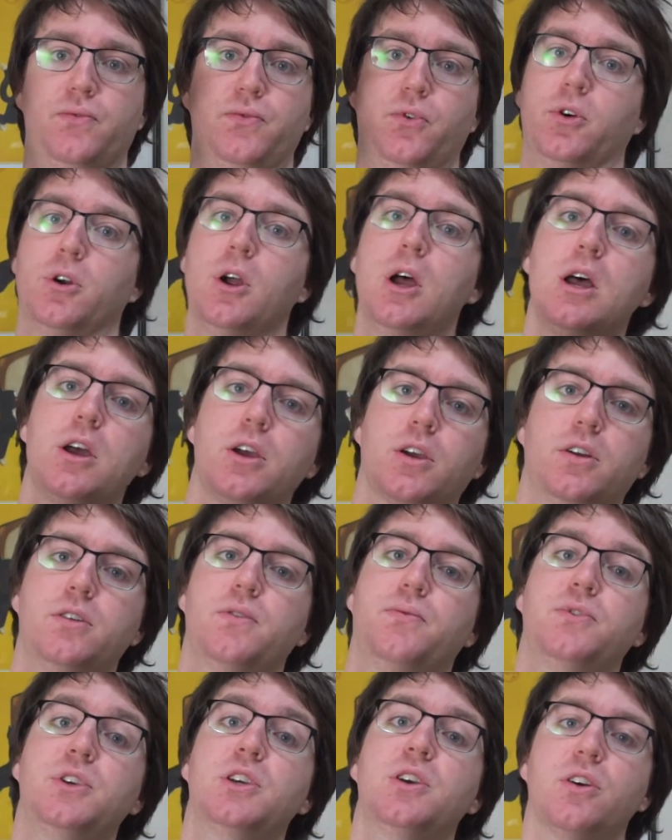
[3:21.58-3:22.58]
for kind
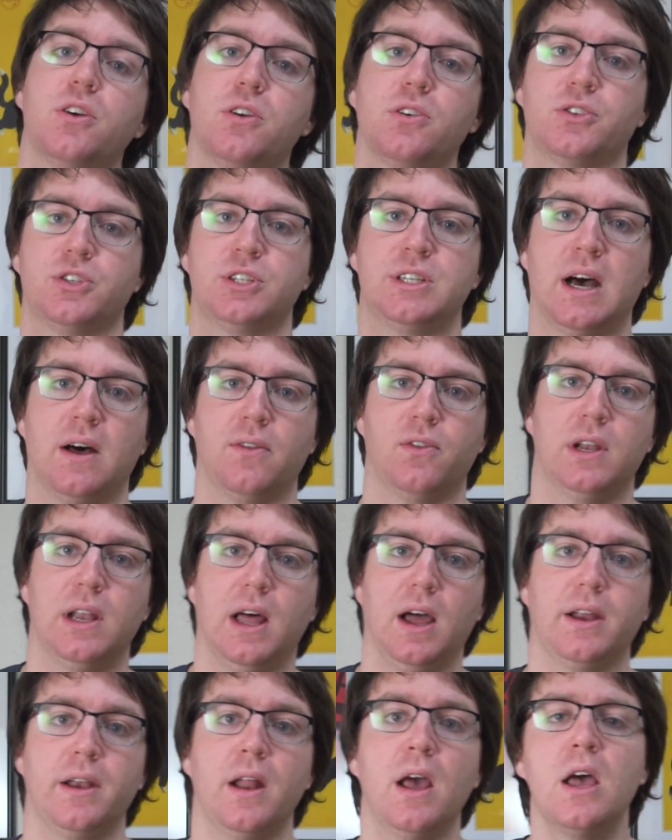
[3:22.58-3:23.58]
of years down the
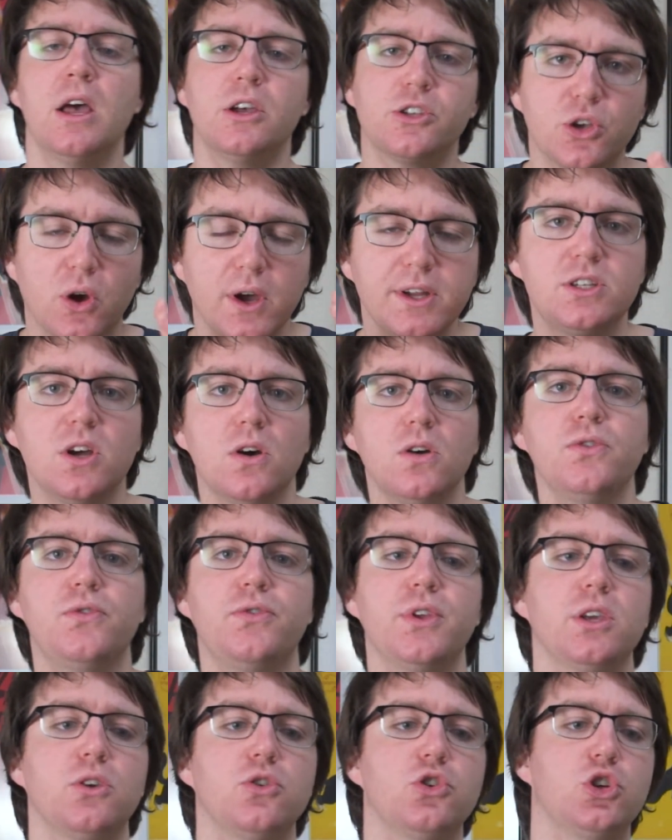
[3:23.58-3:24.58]
line. So I don't
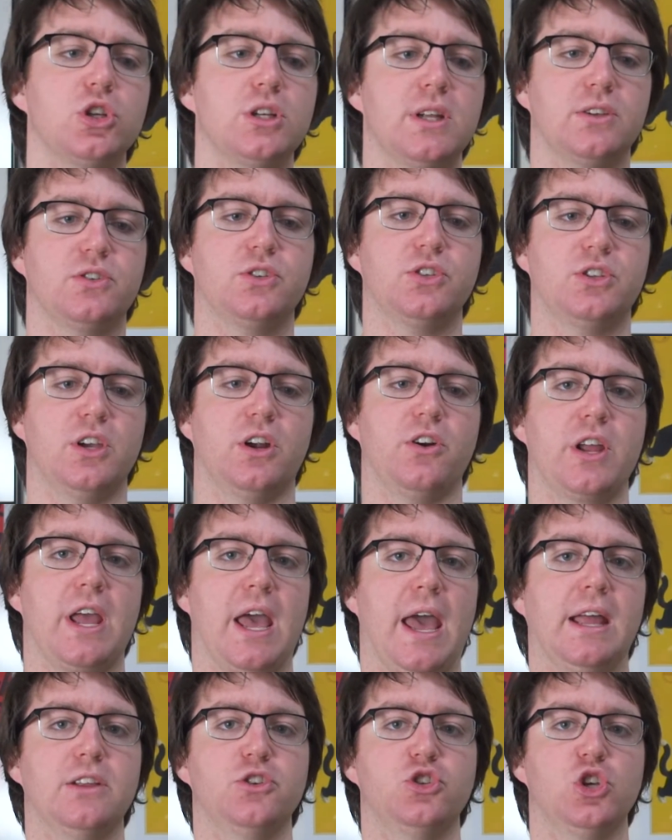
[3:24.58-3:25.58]
think you should necessarily
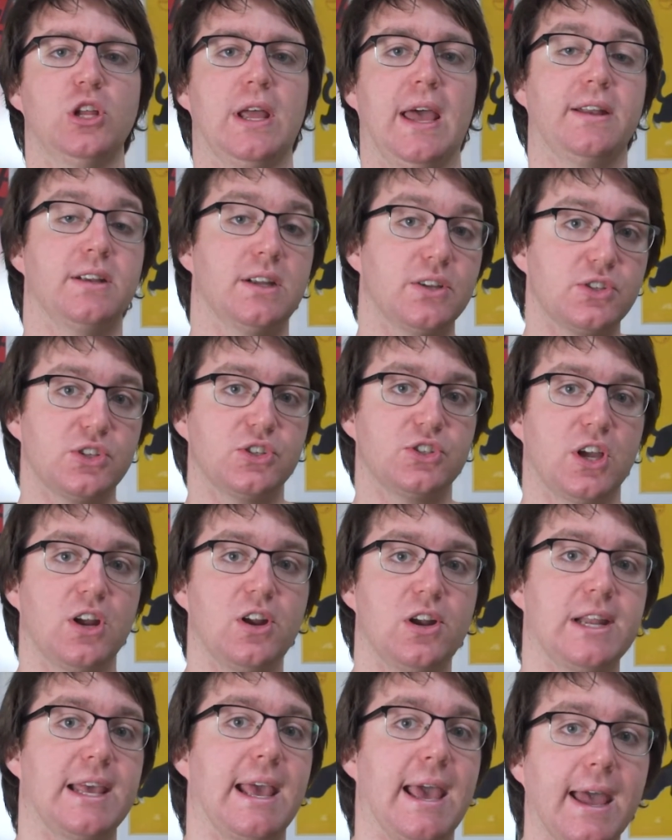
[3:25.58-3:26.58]

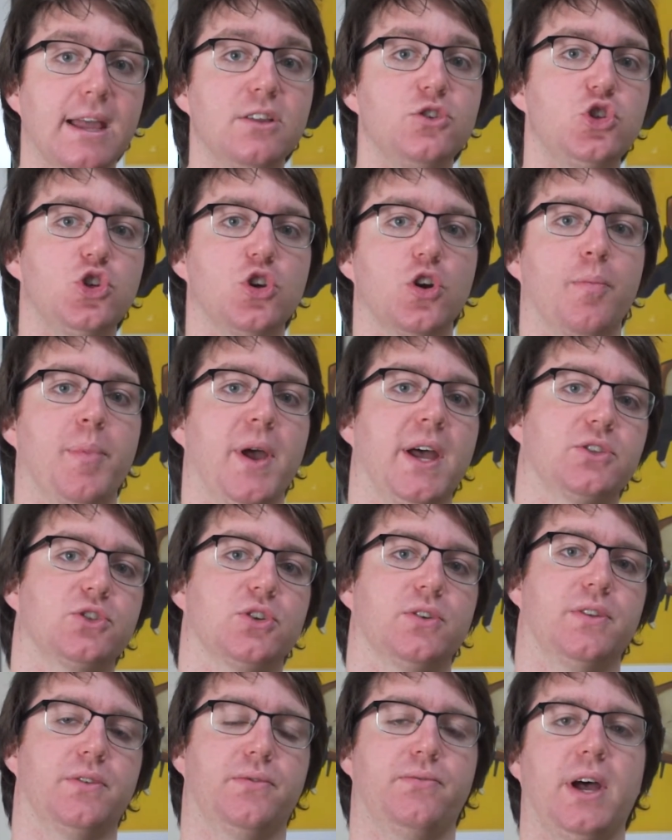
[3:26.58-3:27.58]
hedge your bets
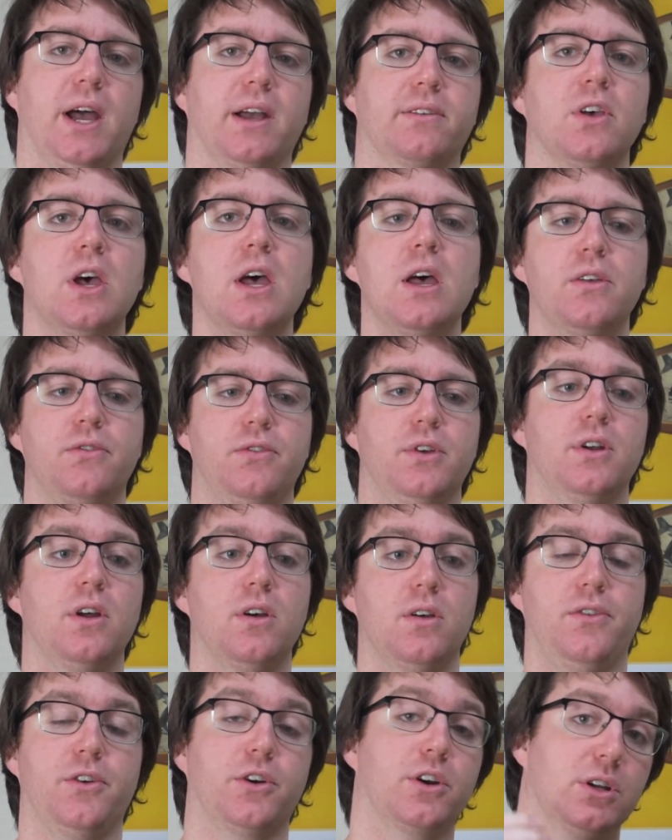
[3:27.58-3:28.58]
on the fact that
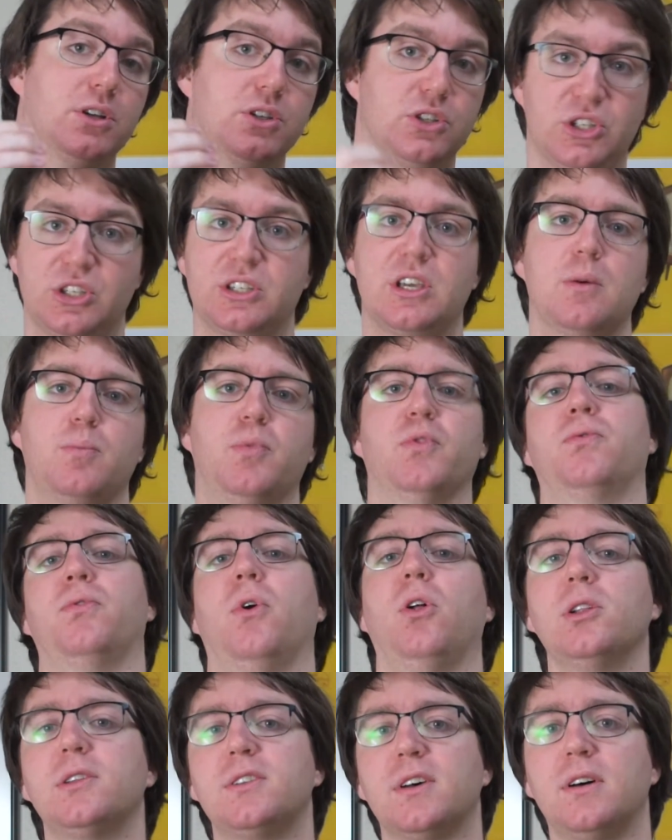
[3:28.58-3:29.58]
they're going to skip
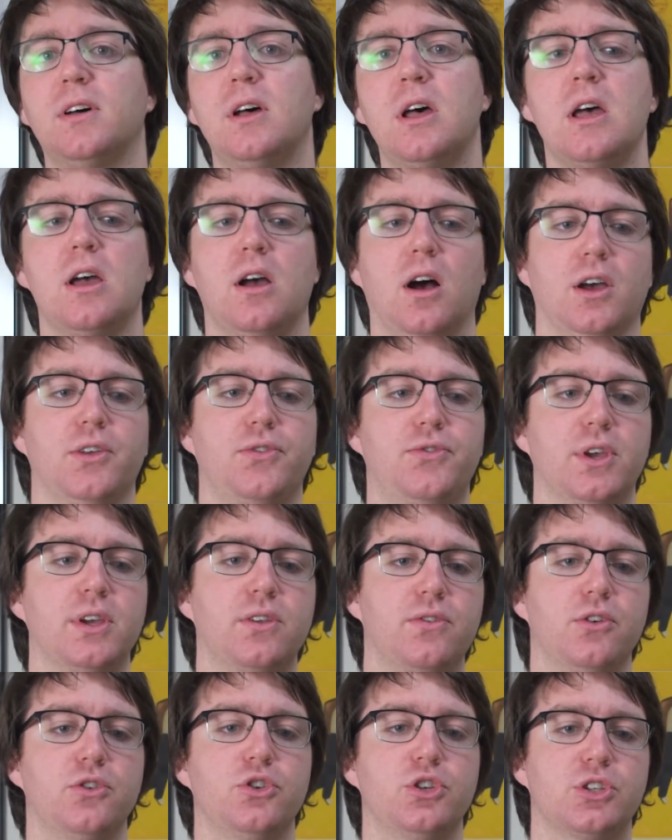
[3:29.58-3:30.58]
Volta. I think
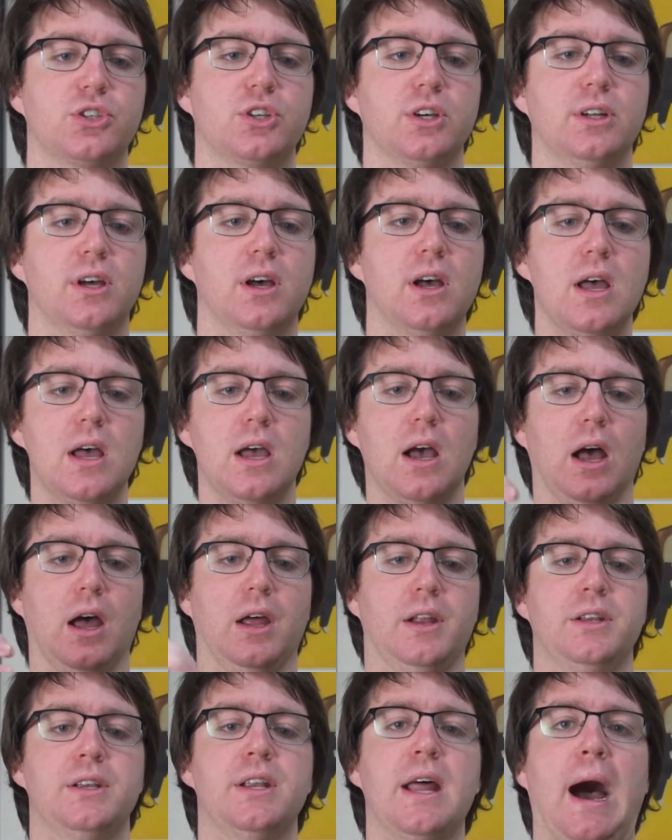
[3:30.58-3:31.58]
they're just going to
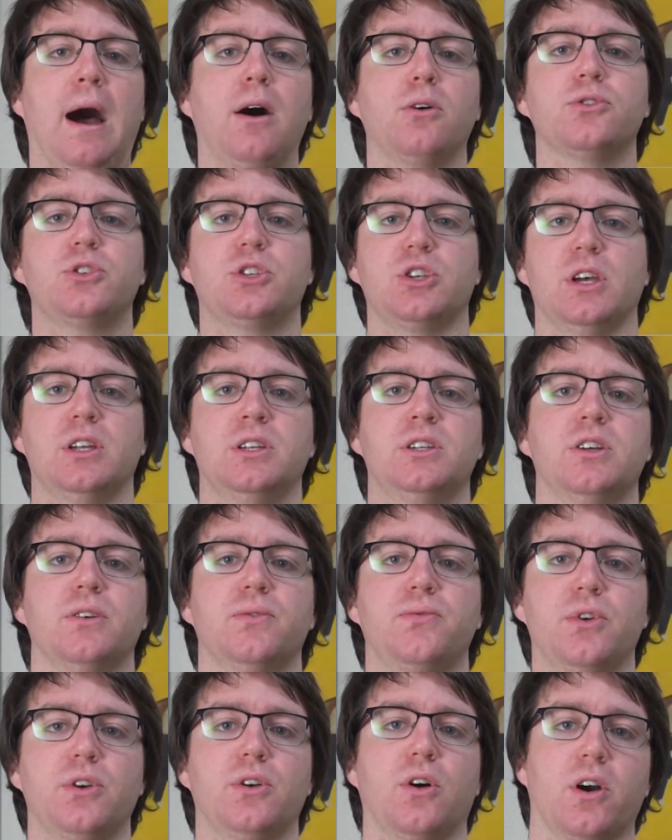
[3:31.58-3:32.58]
announce a
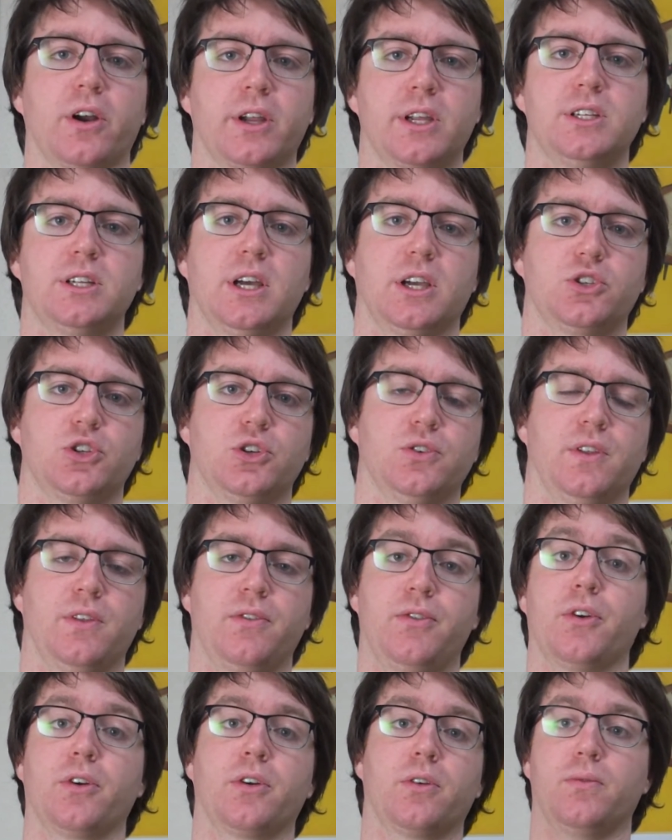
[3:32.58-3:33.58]
different architecture
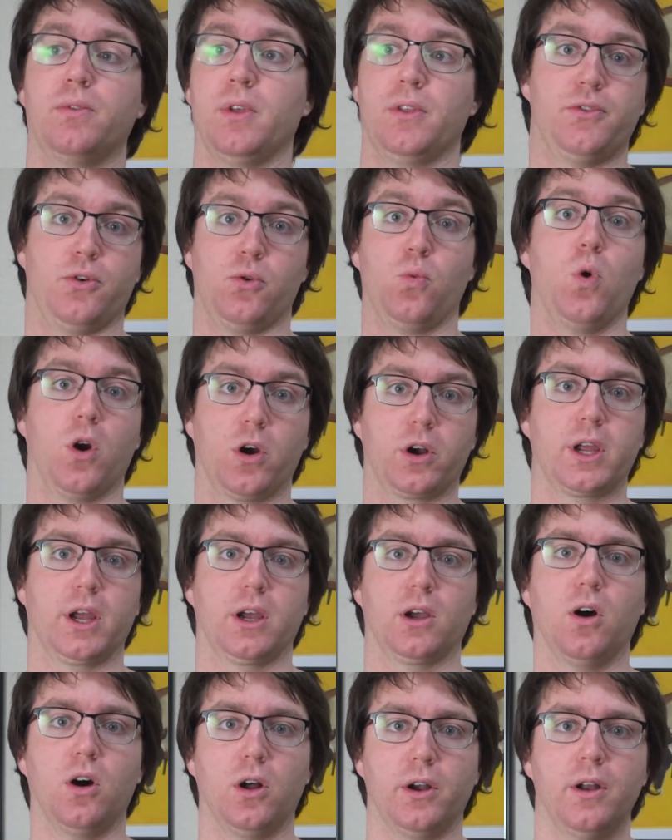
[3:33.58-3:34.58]
that they're working
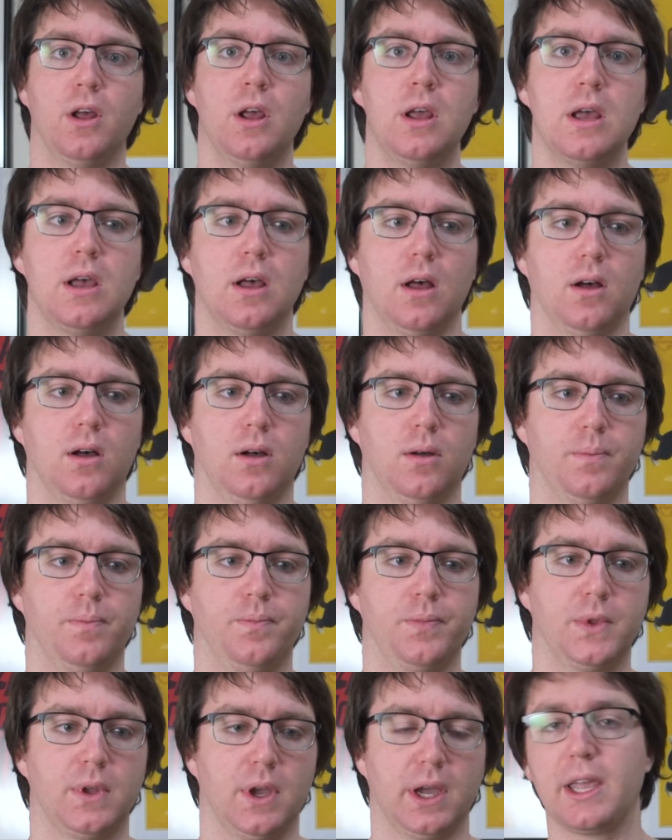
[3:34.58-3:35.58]

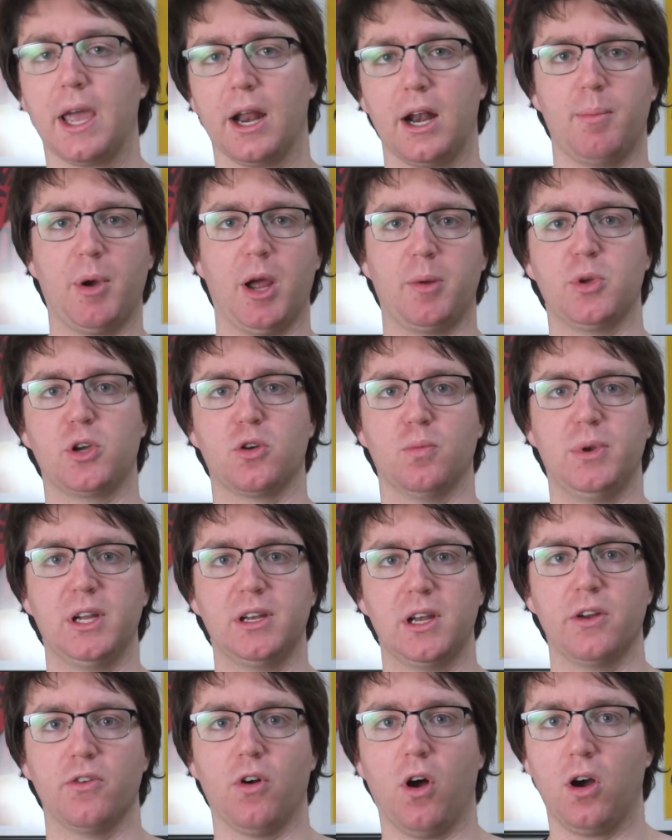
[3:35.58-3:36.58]
on. Again, I might be
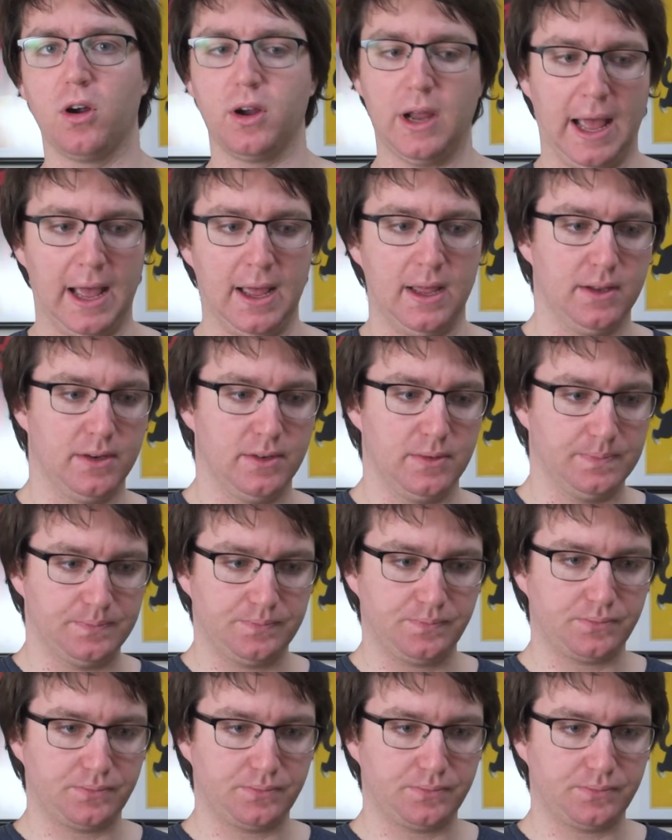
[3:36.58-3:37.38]
completely wrong, and